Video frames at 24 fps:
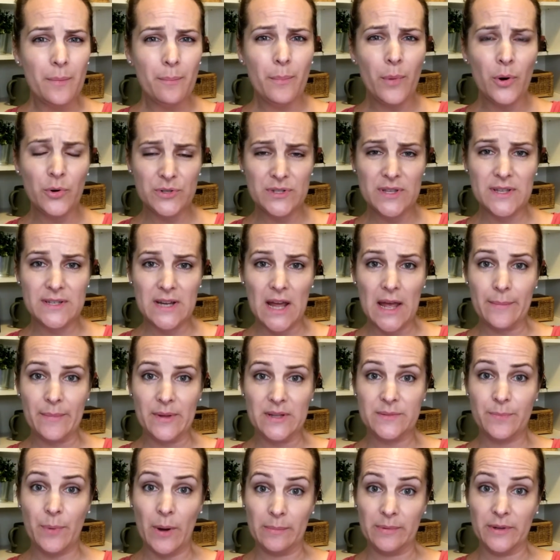Most of the time,
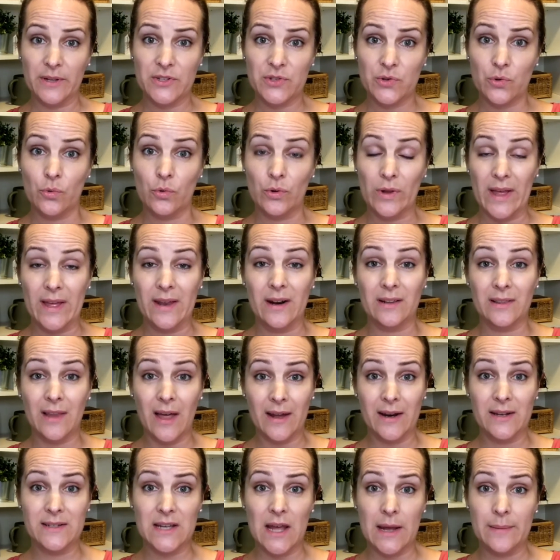it's public school, and a
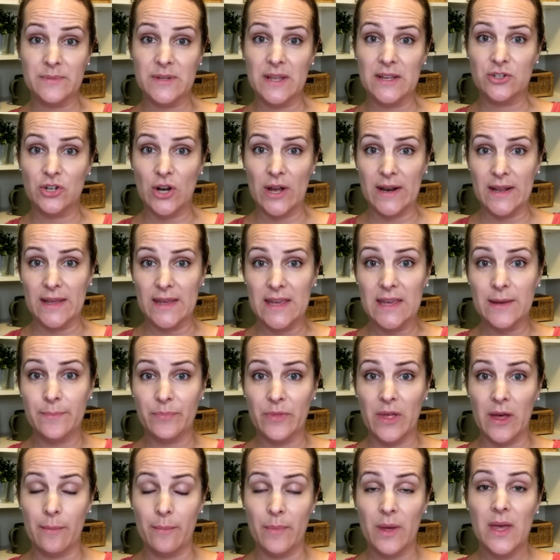lot of times they try to
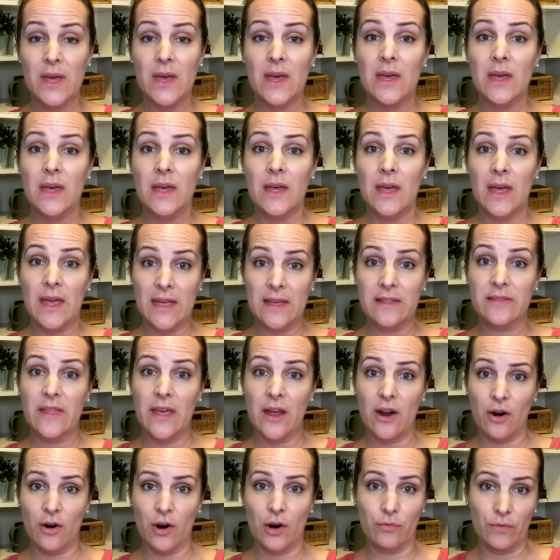keep them in
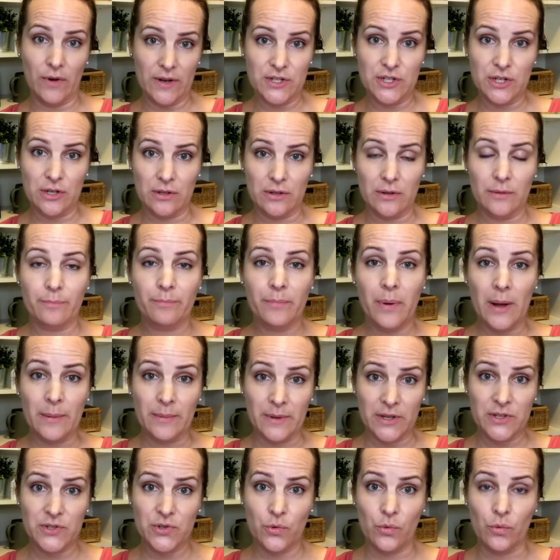their original
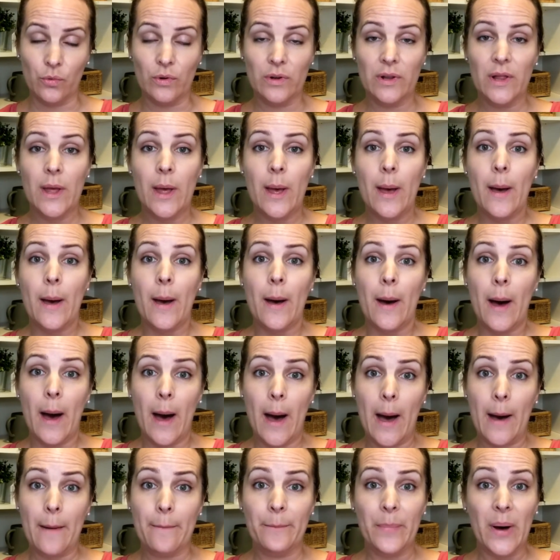public school.
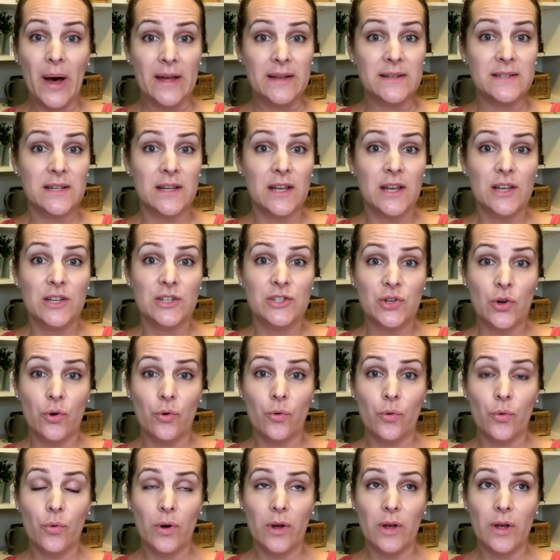Uh, but
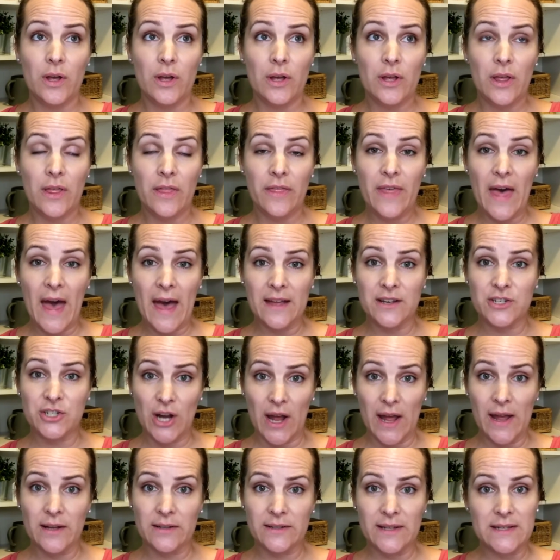so that
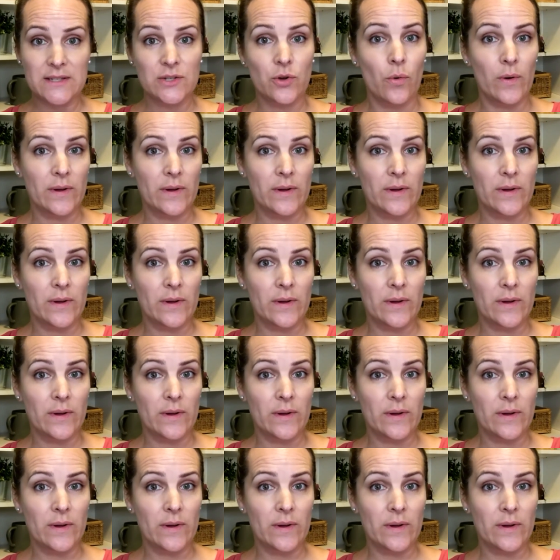child is